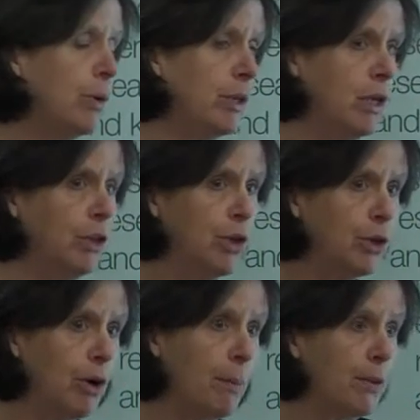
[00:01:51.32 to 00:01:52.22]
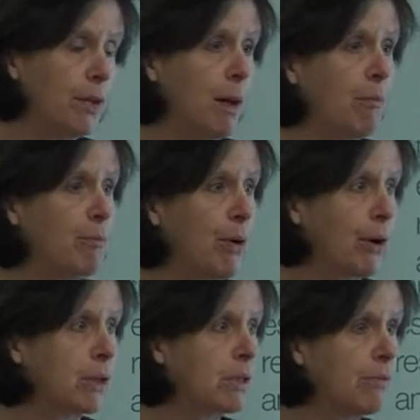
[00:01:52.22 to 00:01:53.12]
within Europe at the number of
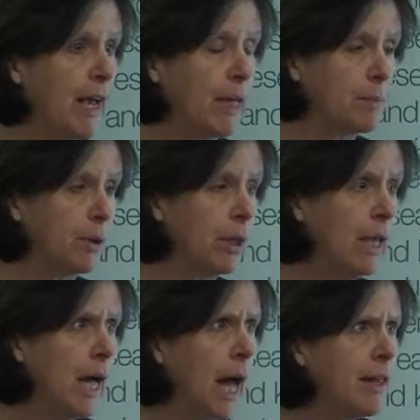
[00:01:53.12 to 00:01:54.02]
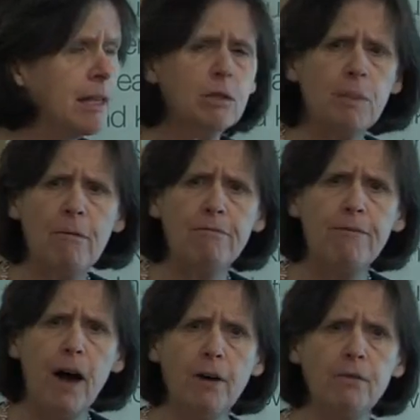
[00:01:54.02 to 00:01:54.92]
products available, I think it was about
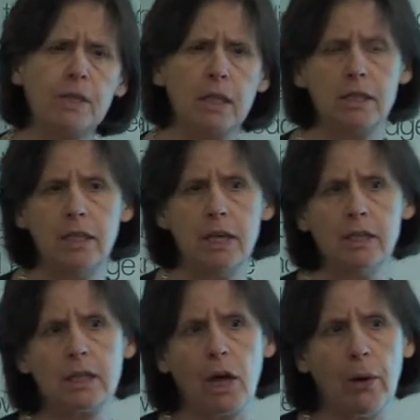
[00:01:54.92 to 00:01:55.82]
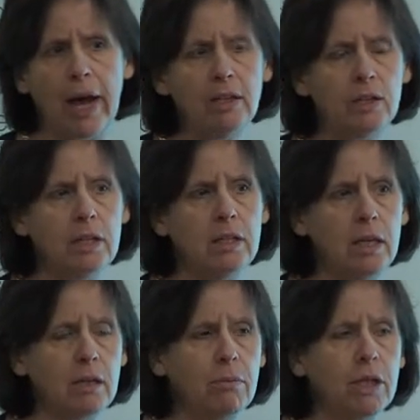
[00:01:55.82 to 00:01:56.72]
5 or 6 years ago,
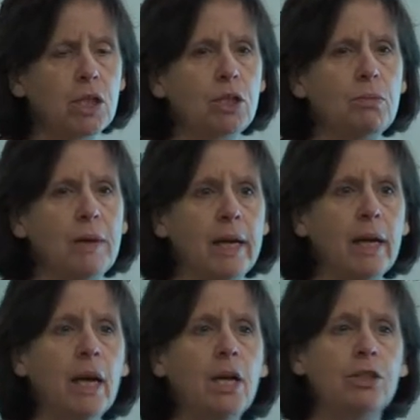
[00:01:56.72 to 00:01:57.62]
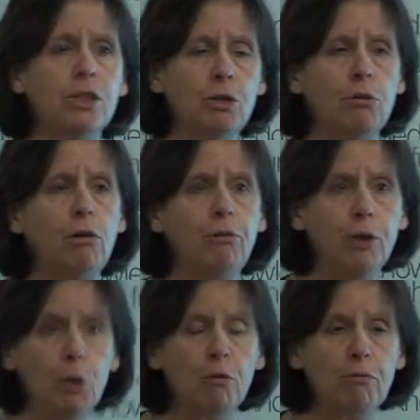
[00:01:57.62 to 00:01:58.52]
HDC commissioned me to do a
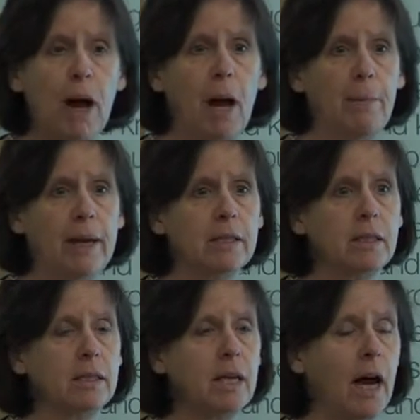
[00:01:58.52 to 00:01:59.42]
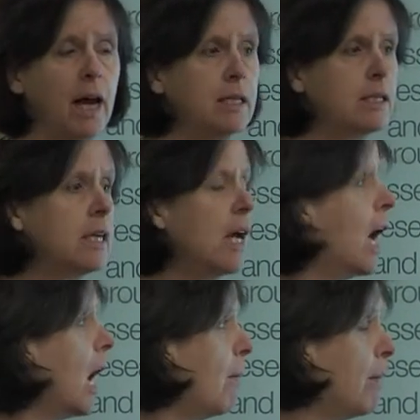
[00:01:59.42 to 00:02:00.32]
review of biopesticides,
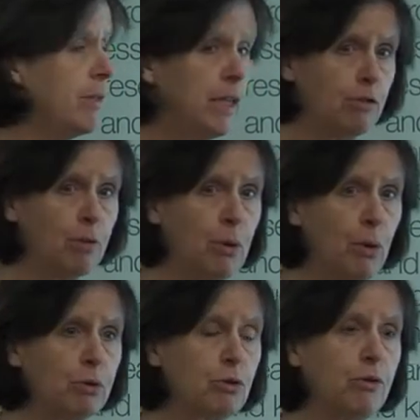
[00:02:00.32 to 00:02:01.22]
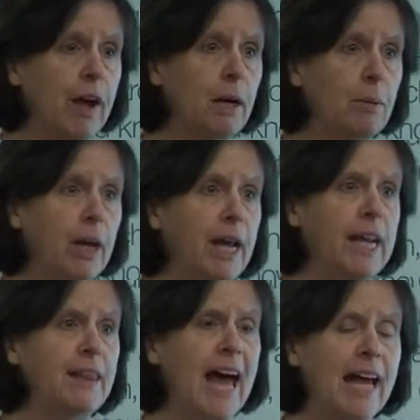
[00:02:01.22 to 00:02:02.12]
and these reports are available. And
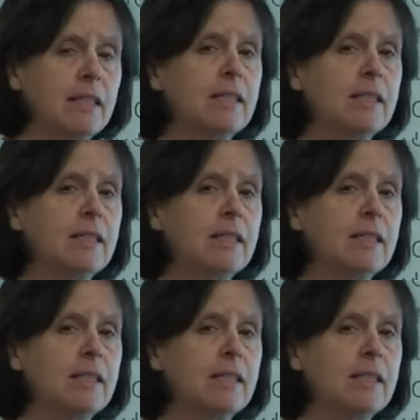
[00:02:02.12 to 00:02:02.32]
at that